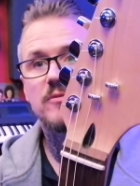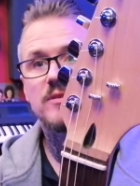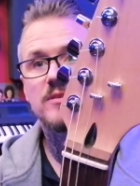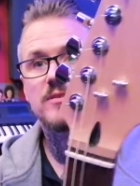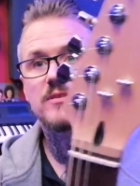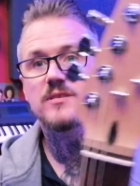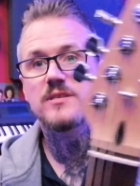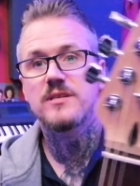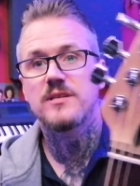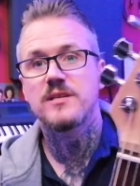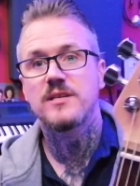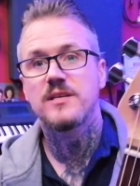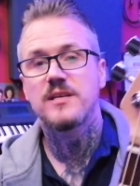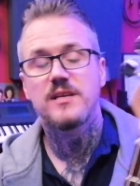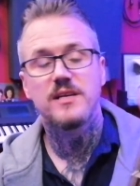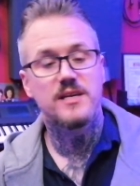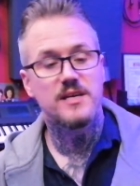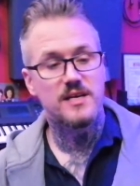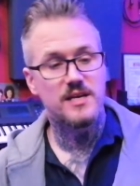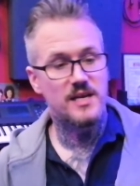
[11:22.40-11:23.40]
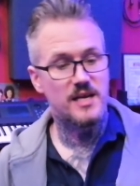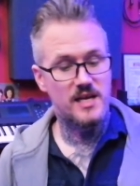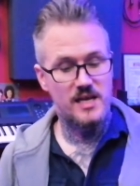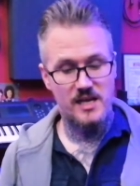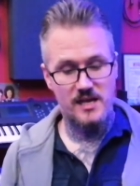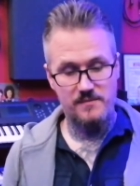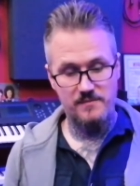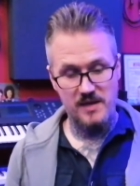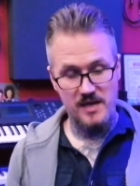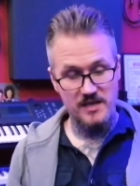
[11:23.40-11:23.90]
ones.
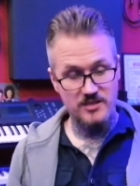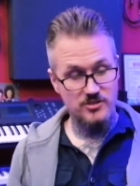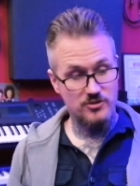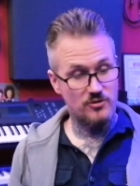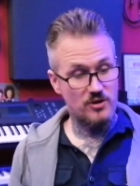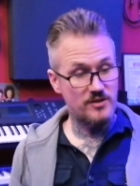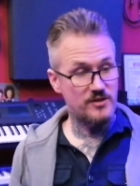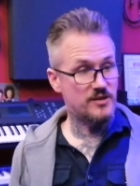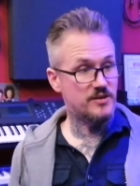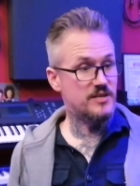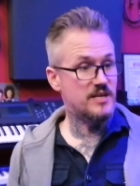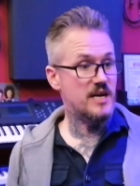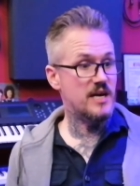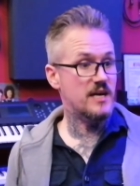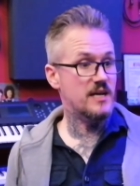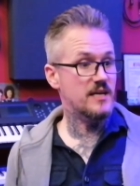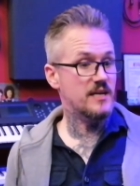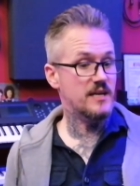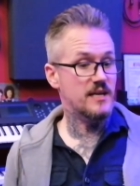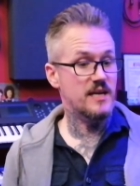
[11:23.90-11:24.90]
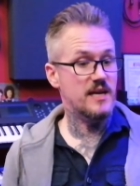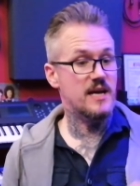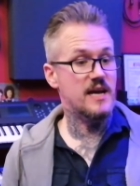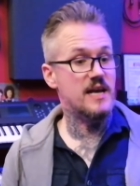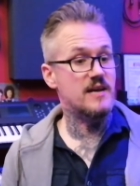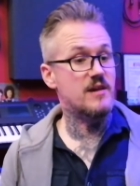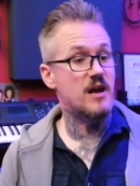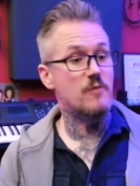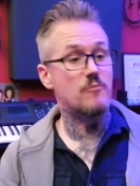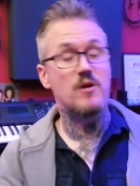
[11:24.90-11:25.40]
Um, so other than that,
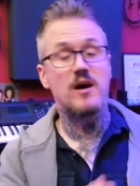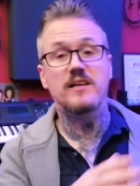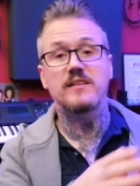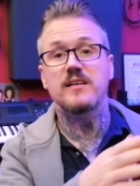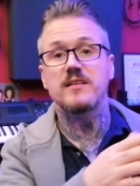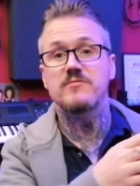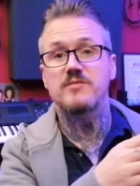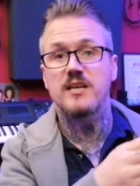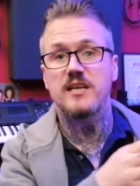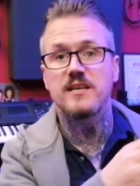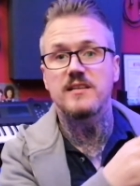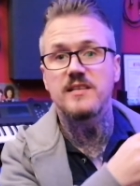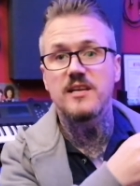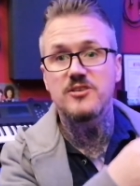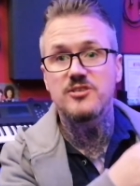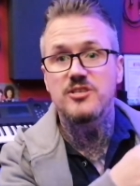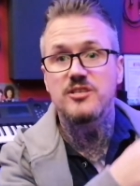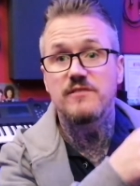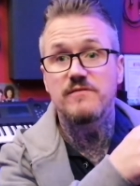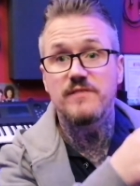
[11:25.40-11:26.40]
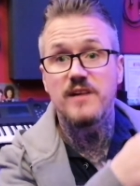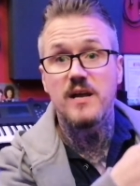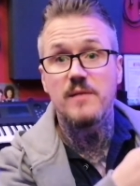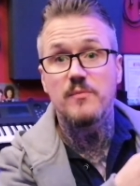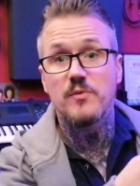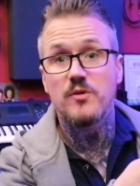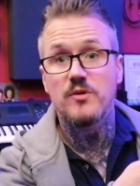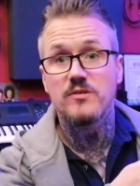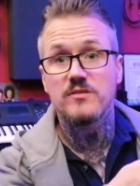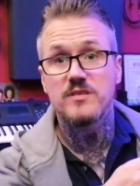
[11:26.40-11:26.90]
and what I did is I conditioned the
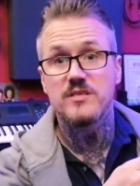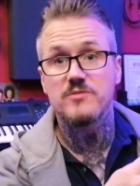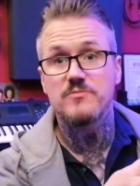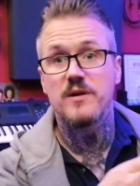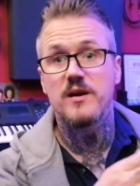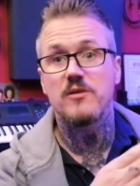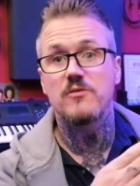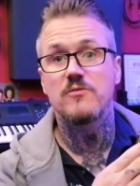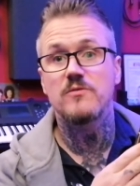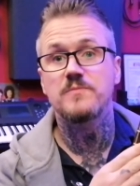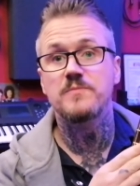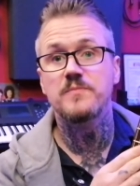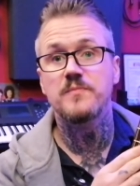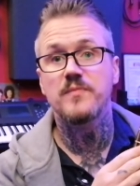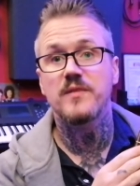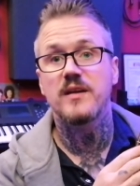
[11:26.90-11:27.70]
fretboard as well.